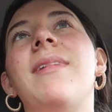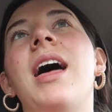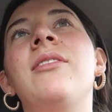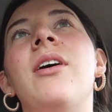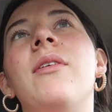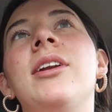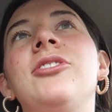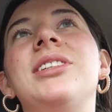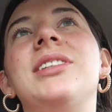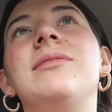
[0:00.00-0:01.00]
I don't know, and it
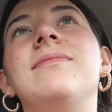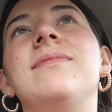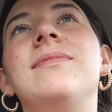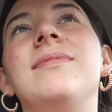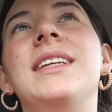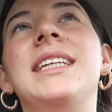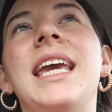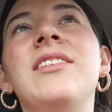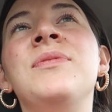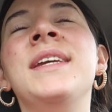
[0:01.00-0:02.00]
just
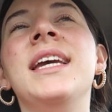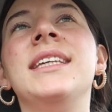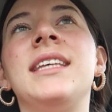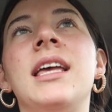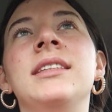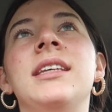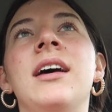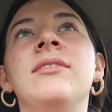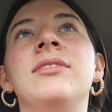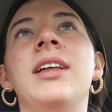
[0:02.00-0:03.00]
gave me a sense
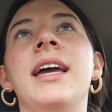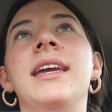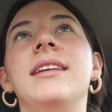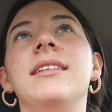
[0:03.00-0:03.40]
of like